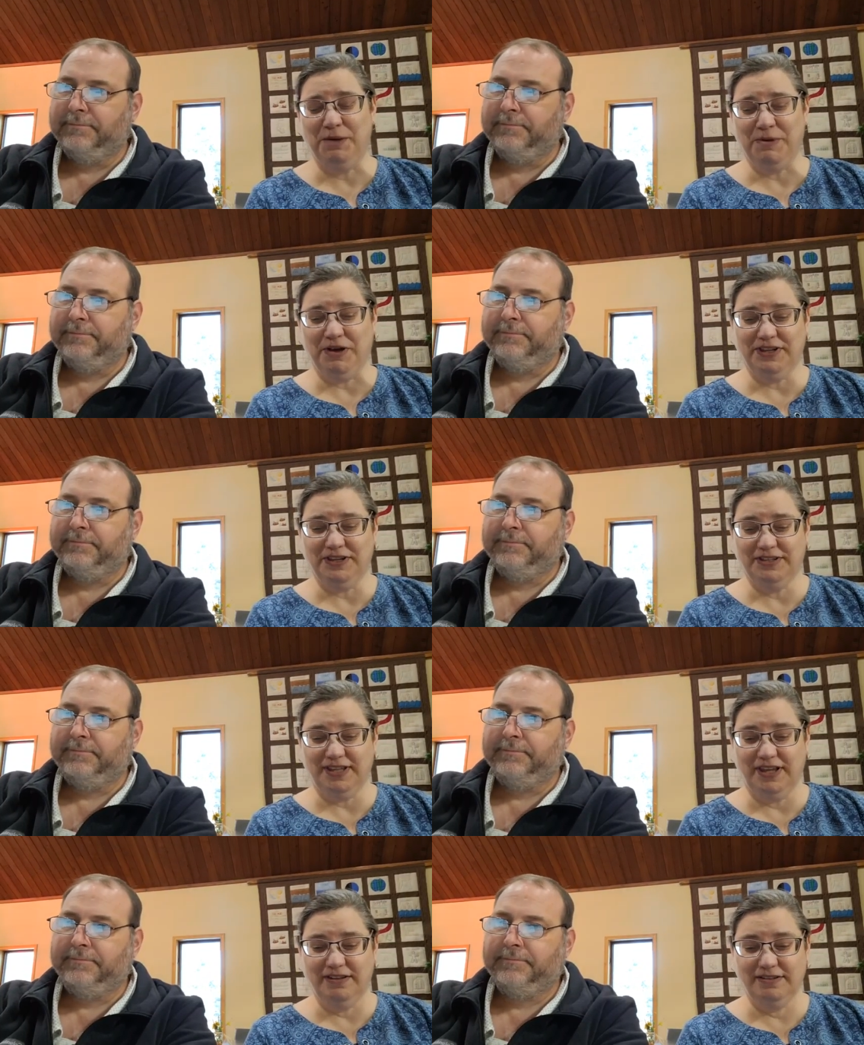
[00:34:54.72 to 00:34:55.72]
Speaker 1: about these
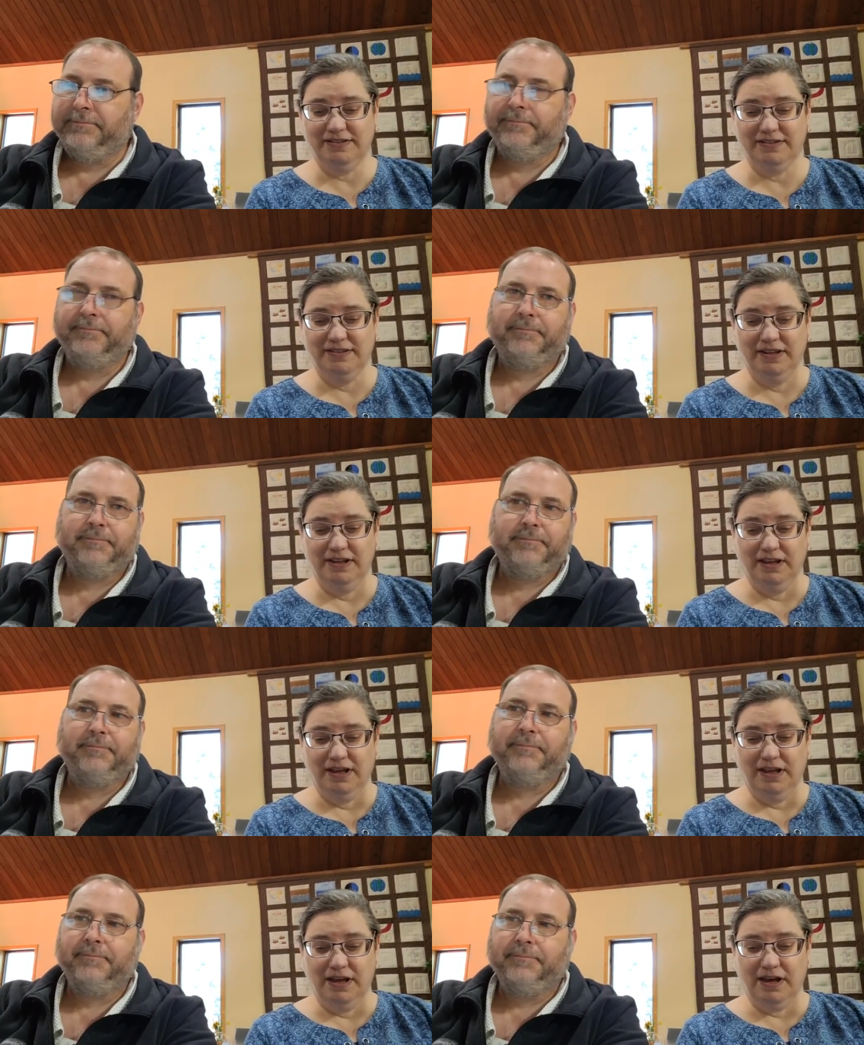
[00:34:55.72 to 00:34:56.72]
things.
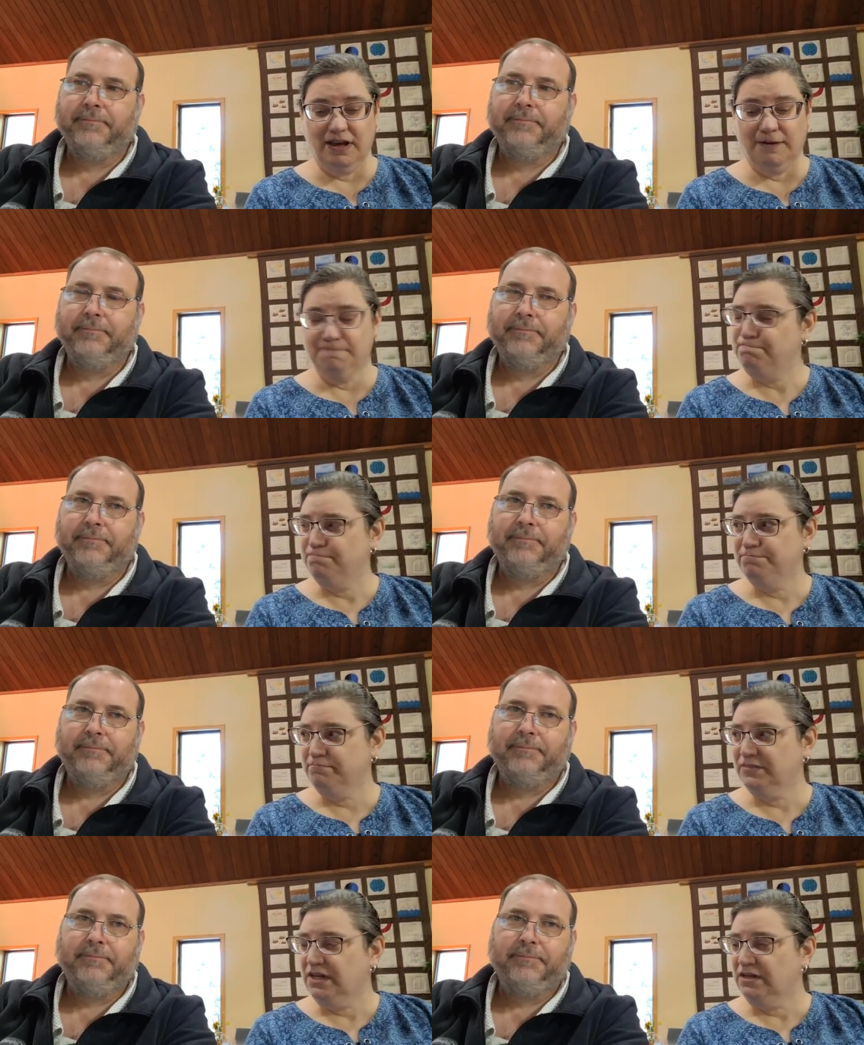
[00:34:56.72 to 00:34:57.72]
Um,
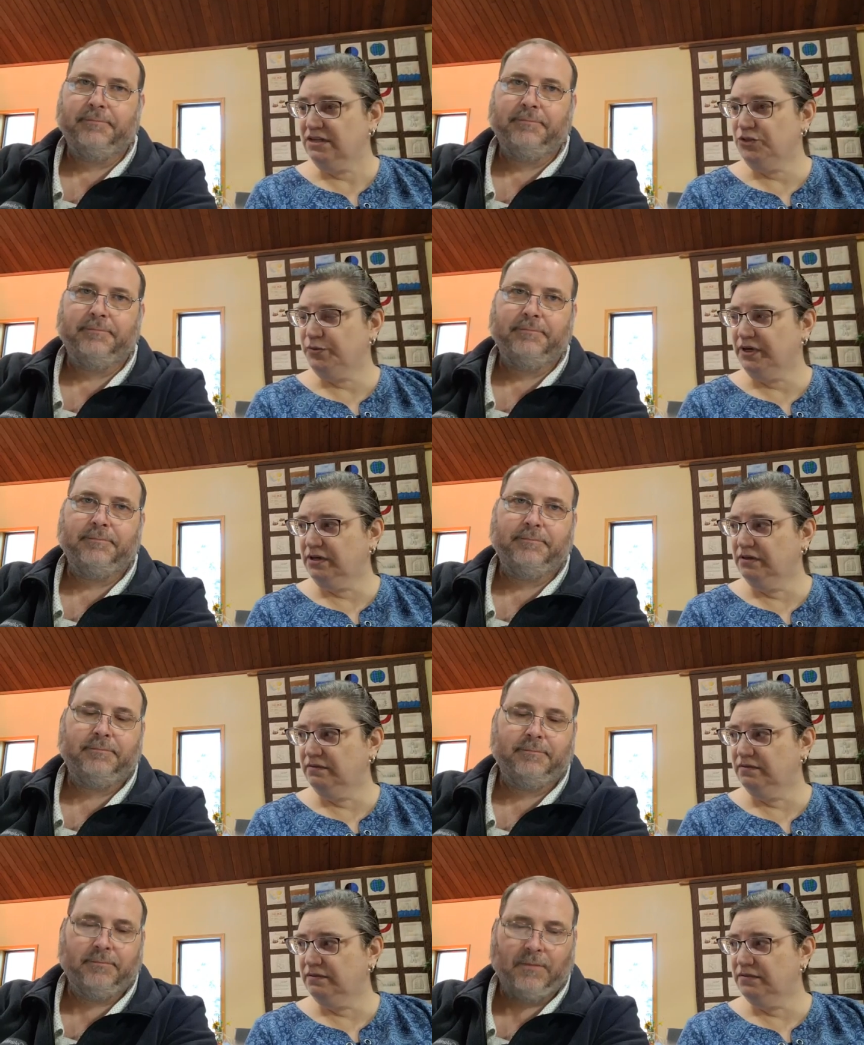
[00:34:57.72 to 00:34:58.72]
did you want
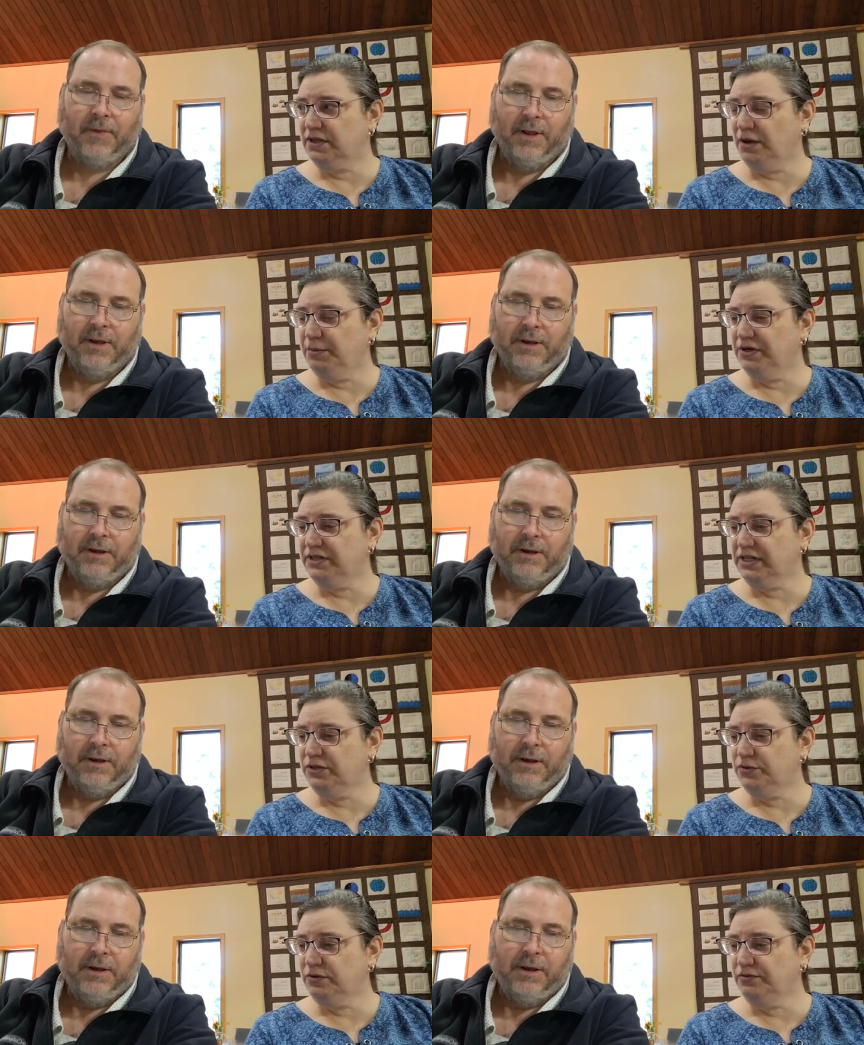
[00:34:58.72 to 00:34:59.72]
to talk about our
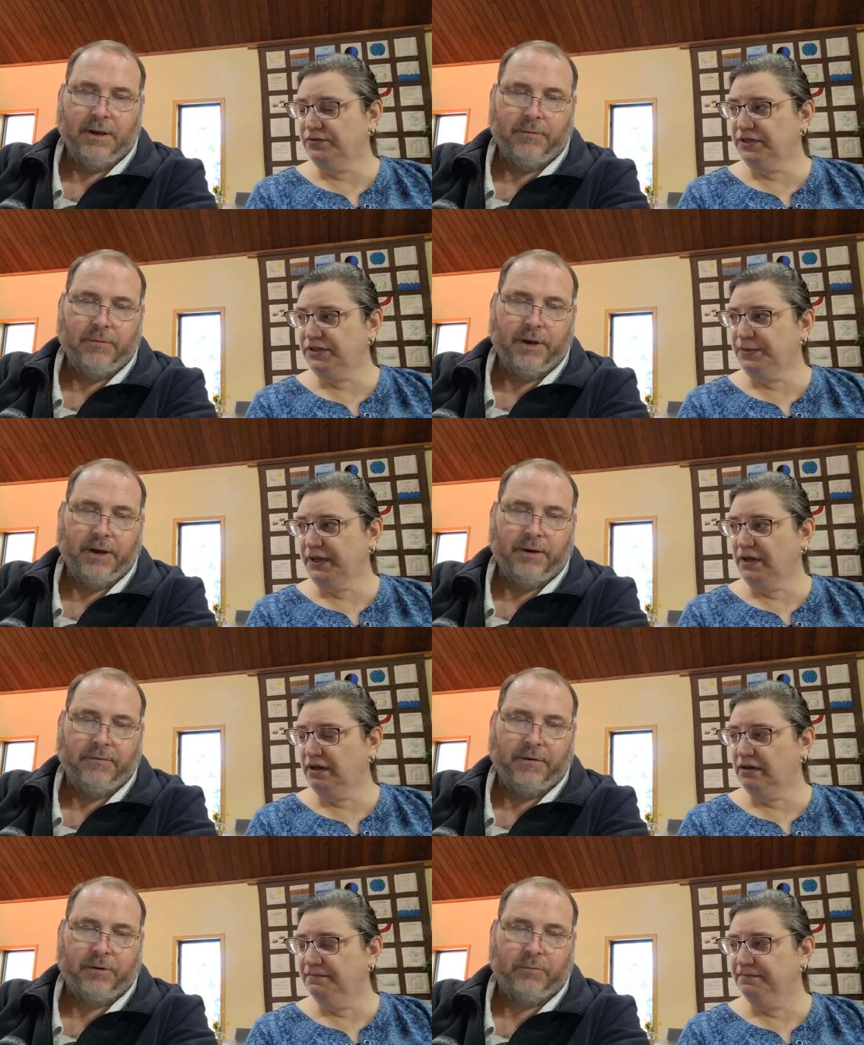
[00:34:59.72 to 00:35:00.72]
schedule yeah, We week?
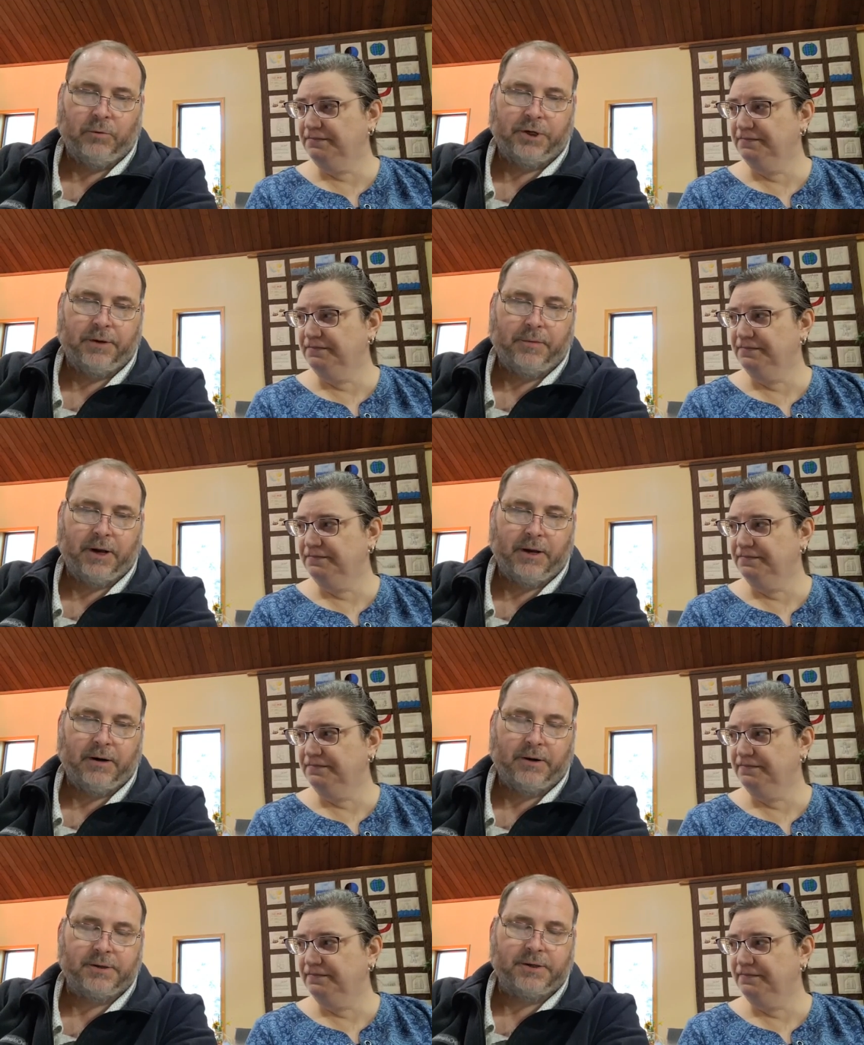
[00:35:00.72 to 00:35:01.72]
have
Speaker 2: um, worship at
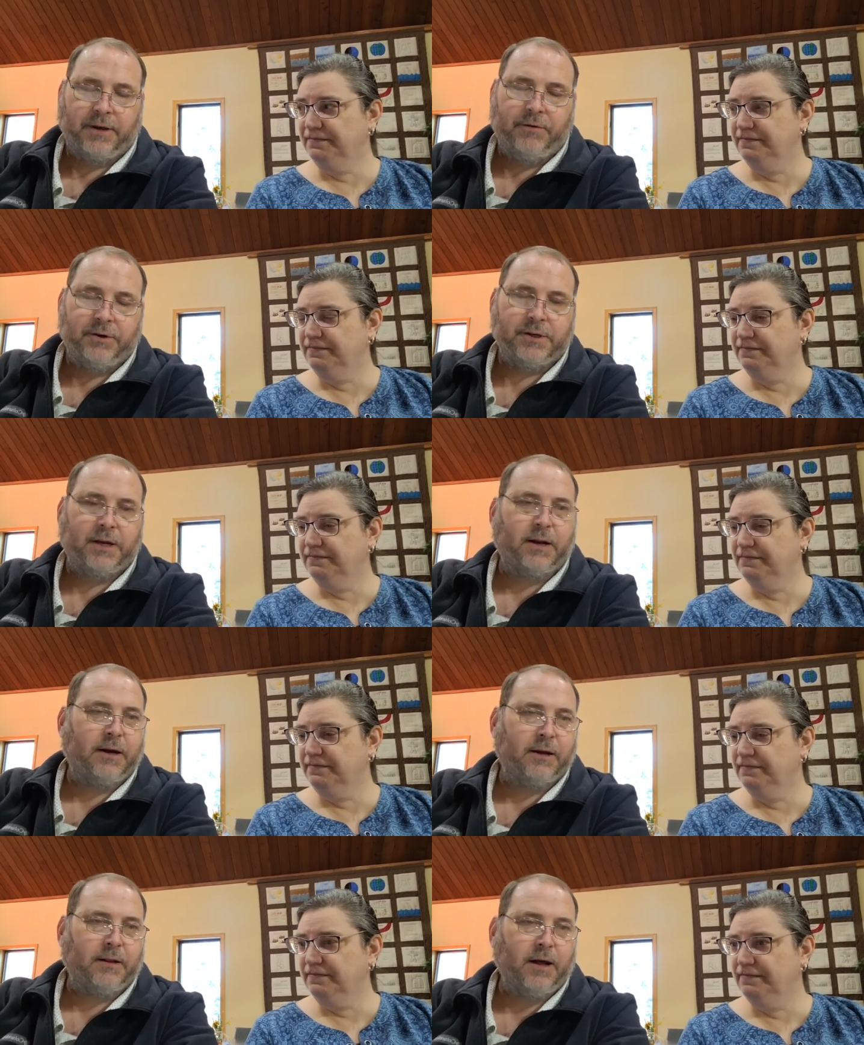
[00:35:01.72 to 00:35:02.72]
Our Savior's at
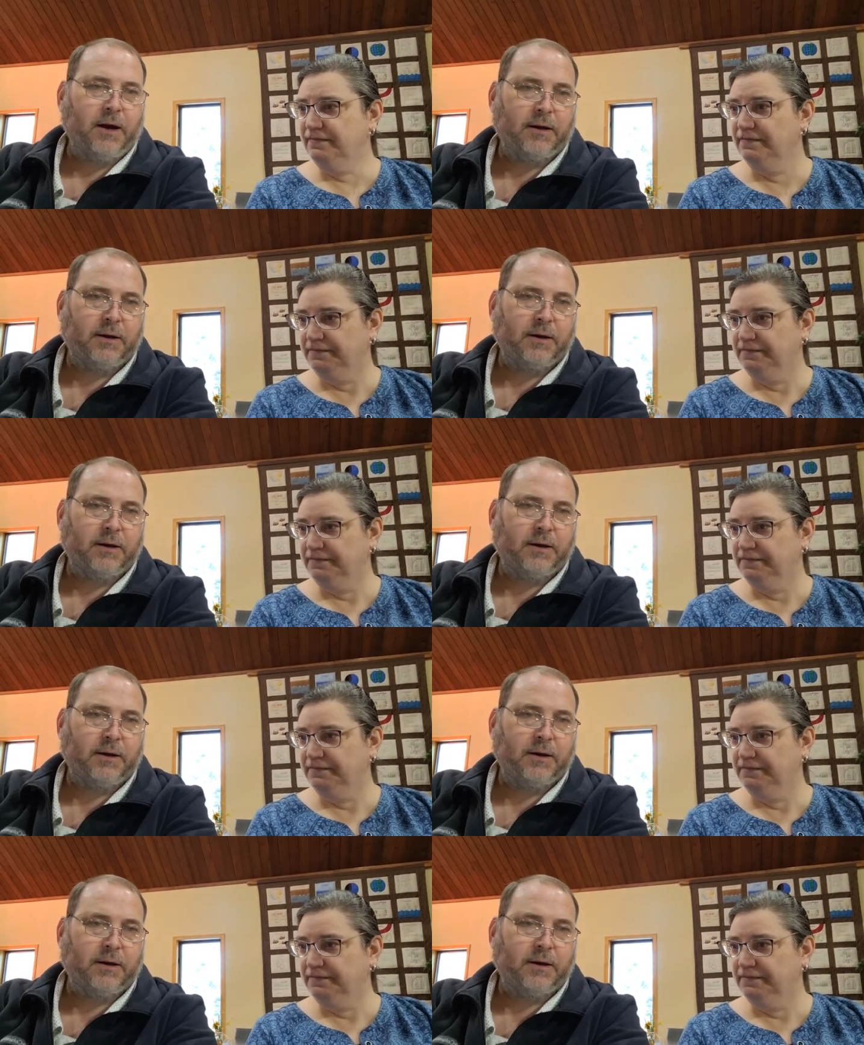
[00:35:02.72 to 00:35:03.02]
9 o'clock.